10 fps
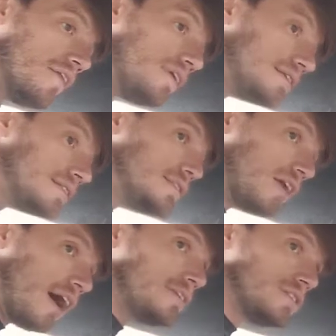This is
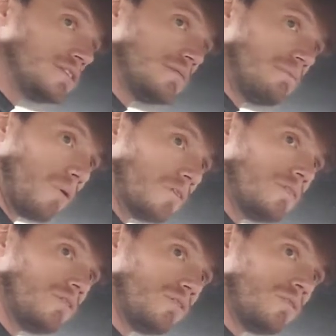not just
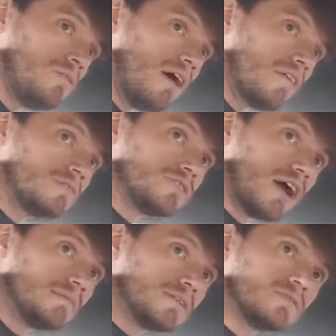important to other
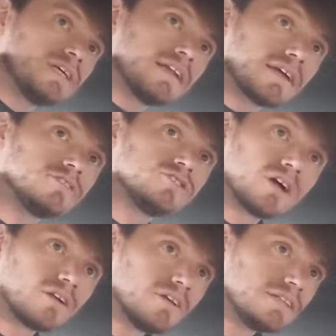jobs, though. Say like a
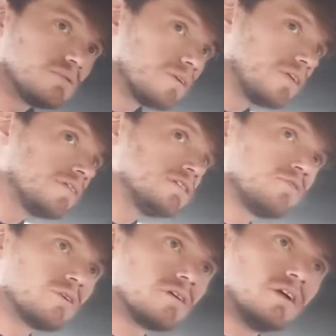journalist, whether it's
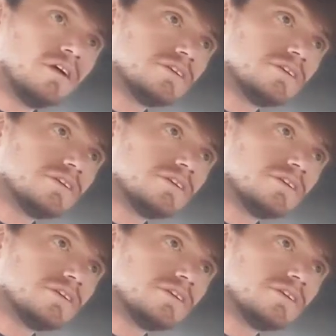for